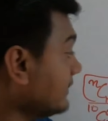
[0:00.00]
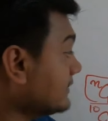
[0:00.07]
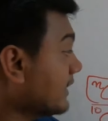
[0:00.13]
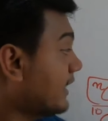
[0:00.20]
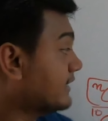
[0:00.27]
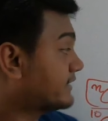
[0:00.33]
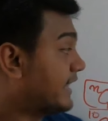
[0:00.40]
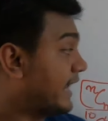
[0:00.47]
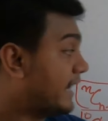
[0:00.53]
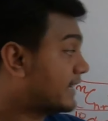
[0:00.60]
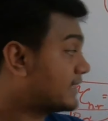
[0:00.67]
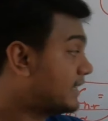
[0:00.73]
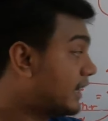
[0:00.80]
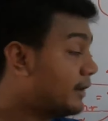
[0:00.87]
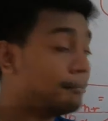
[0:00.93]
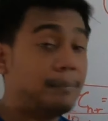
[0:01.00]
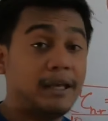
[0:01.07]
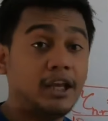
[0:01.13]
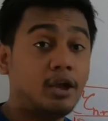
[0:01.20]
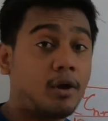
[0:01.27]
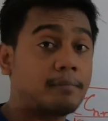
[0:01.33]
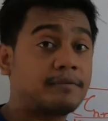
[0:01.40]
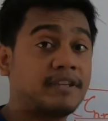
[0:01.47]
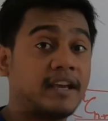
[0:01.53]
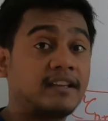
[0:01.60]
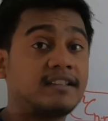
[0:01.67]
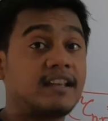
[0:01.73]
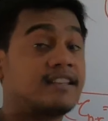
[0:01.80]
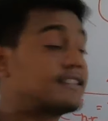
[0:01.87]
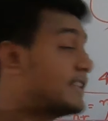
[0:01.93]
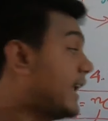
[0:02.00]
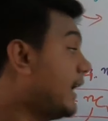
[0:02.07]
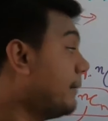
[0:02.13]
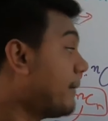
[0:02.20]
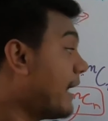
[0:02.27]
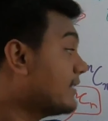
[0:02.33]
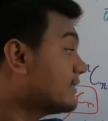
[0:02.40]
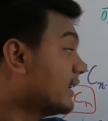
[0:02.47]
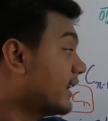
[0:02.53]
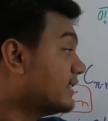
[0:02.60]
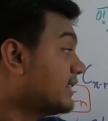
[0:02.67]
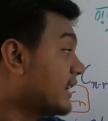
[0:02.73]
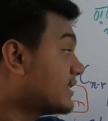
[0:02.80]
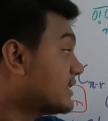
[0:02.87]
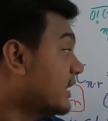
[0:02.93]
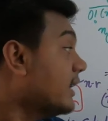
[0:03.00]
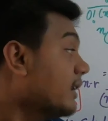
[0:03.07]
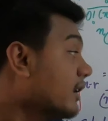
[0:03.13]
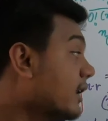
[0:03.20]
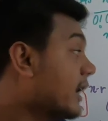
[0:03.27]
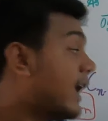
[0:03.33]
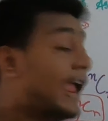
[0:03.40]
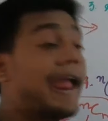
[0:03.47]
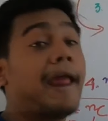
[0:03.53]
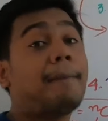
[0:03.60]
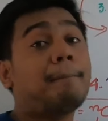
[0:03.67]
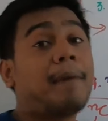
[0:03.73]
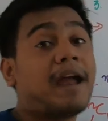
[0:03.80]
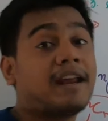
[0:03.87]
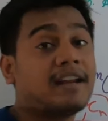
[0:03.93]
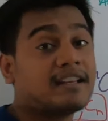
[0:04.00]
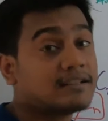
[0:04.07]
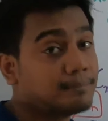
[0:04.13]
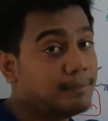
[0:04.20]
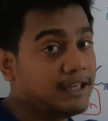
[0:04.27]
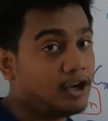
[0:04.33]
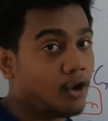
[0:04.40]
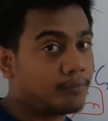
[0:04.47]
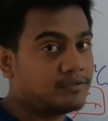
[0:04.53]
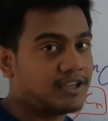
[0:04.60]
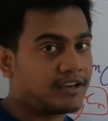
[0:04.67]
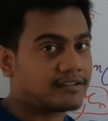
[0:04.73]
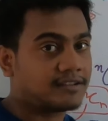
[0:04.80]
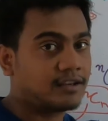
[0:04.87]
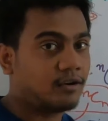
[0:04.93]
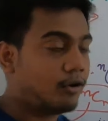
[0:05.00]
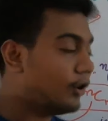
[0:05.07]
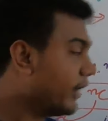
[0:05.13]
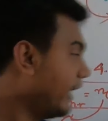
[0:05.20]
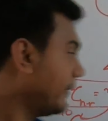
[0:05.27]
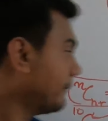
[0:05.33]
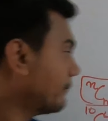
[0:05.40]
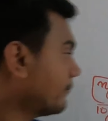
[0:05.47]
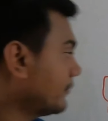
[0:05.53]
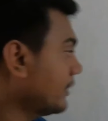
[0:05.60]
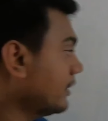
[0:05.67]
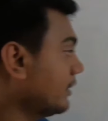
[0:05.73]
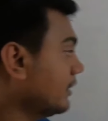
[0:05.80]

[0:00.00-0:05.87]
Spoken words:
is, selecting B objects is same as rejecting n minus B objects. Okay.